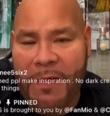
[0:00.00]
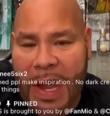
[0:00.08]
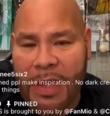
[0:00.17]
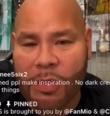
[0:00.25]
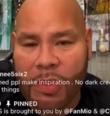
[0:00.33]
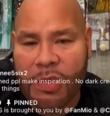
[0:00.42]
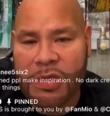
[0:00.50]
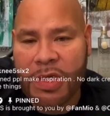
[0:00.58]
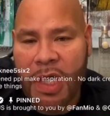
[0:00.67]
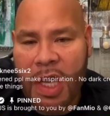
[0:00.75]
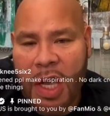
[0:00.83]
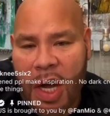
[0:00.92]

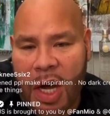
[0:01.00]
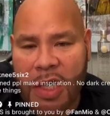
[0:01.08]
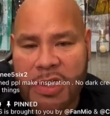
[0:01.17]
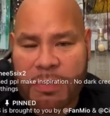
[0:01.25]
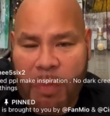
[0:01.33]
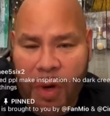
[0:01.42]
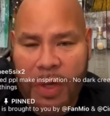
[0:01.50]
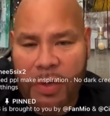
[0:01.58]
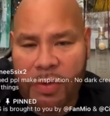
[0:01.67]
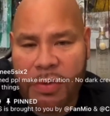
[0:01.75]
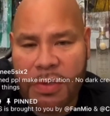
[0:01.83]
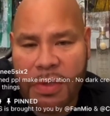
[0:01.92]
followers are
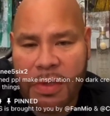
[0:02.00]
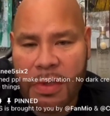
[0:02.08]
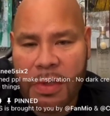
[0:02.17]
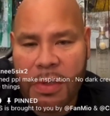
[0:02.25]
spoiled